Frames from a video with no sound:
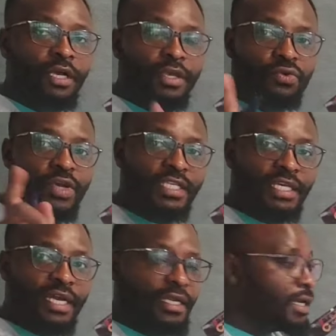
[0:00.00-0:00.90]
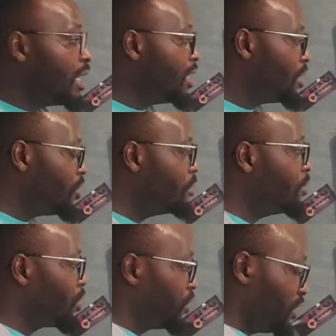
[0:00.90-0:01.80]
You as a rider, no
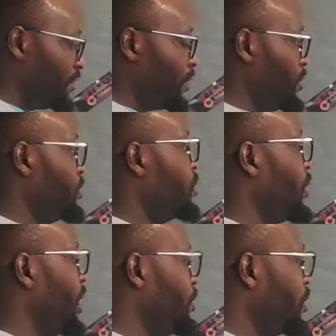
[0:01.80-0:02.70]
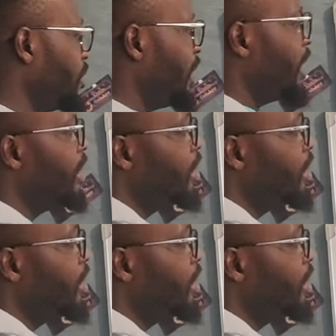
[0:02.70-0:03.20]
more cost for you when you order